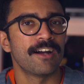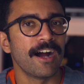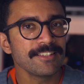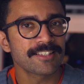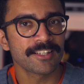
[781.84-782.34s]

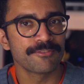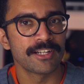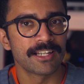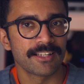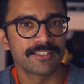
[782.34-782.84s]
Einstein
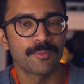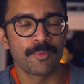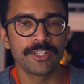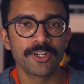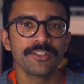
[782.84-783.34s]
realized that
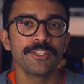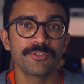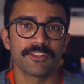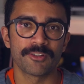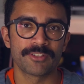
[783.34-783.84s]
we could use
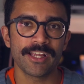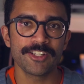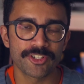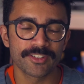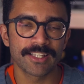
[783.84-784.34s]
a
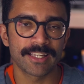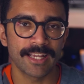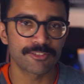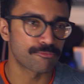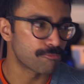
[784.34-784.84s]
notation that
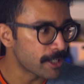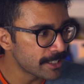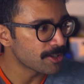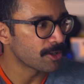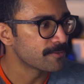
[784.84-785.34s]
gets
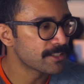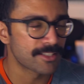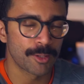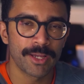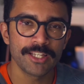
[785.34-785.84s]
rid of the
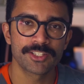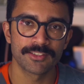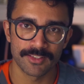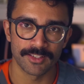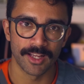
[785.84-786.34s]

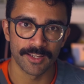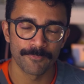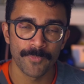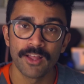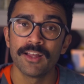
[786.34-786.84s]
summation sign.
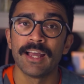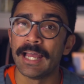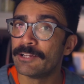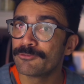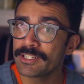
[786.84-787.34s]

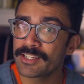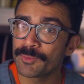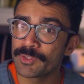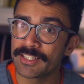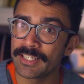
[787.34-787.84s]
Every time
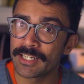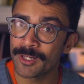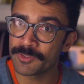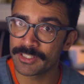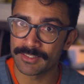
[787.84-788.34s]
we see an
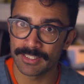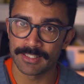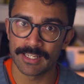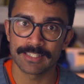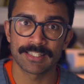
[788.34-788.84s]
upstairs
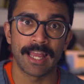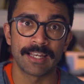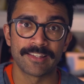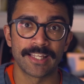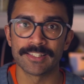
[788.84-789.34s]
index
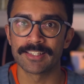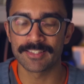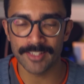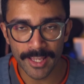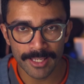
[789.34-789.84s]
and then the
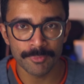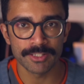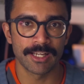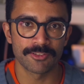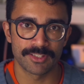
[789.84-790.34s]
same
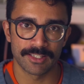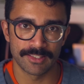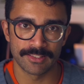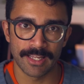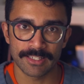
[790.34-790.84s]
downstairs
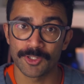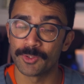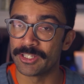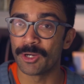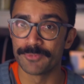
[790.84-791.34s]
index
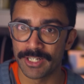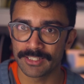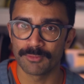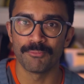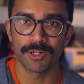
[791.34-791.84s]
on the
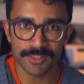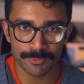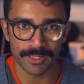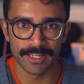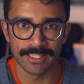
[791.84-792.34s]
object
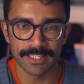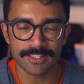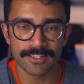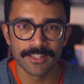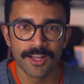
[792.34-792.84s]
multiplying
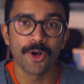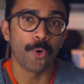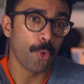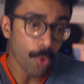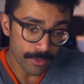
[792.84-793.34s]
it,
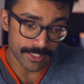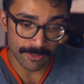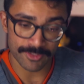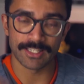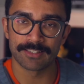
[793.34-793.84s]
or
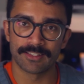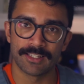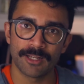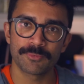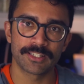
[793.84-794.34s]
downstairs and
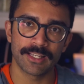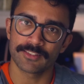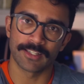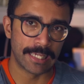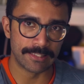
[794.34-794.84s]
then
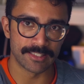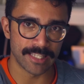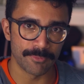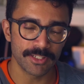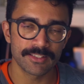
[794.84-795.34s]
upstairs, again the
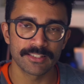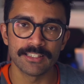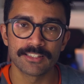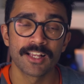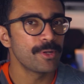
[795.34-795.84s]
same
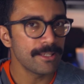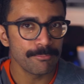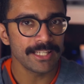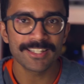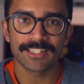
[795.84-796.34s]
indices, we
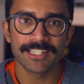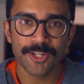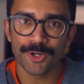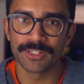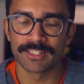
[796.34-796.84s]
immediately
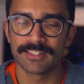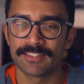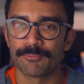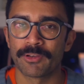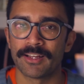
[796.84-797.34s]
know that
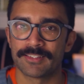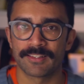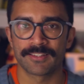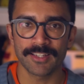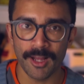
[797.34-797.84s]
this implies a
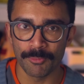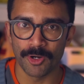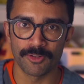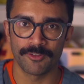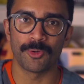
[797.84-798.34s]
sum
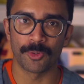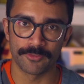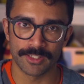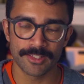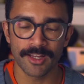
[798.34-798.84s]
over all
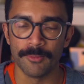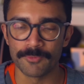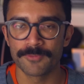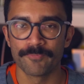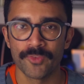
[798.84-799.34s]
of the
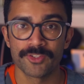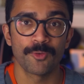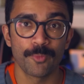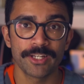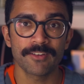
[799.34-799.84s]
terms. So
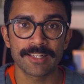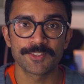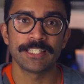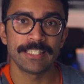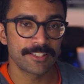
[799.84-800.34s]
we don't
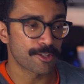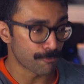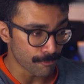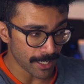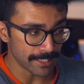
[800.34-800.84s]
actually need to
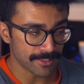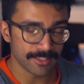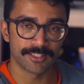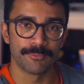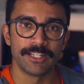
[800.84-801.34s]
write the
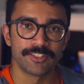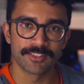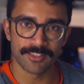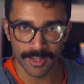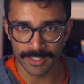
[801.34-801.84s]
summation
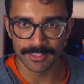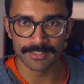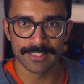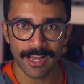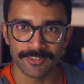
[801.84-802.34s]
sign
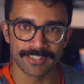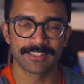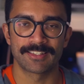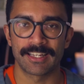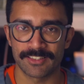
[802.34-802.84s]
down, it
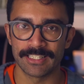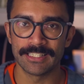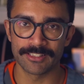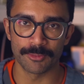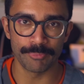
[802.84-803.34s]
doesn't actually
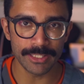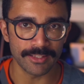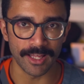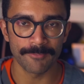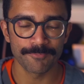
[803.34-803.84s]
need to be
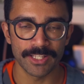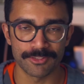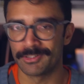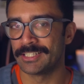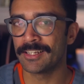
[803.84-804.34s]
there, it's
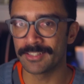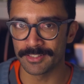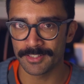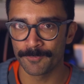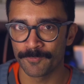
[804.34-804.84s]

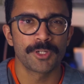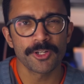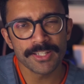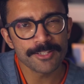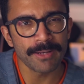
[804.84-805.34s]
redundant. But
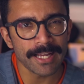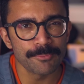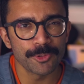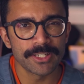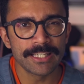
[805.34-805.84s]
on this
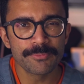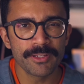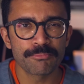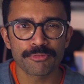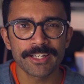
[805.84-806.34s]
blackboard, he's
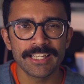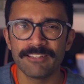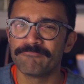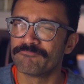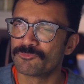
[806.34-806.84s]
been
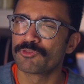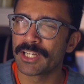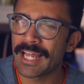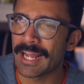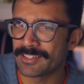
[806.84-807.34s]
pretty
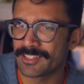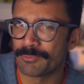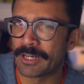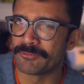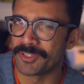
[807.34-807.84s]
relaxed
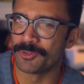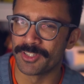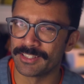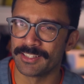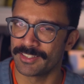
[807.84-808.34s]
about
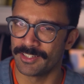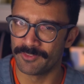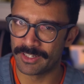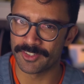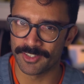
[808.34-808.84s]
using this
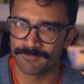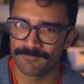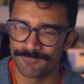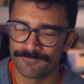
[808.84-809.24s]
convention.